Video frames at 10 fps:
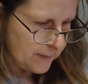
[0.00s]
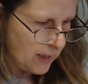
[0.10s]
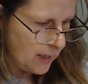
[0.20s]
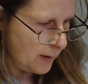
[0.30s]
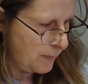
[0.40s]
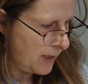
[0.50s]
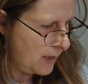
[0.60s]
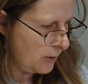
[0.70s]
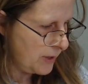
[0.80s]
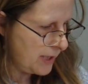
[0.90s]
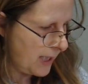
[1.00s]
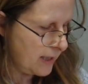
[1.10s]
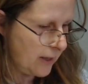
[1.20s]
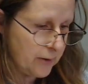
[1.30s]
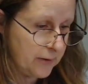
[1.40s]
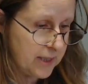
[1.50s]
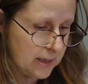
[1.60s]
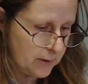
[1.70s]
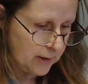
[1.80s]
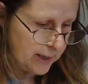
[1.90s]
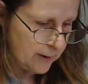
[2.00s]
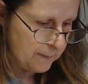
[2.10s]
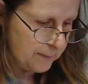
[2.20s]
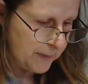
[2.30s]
Um, he looks at another, this is later.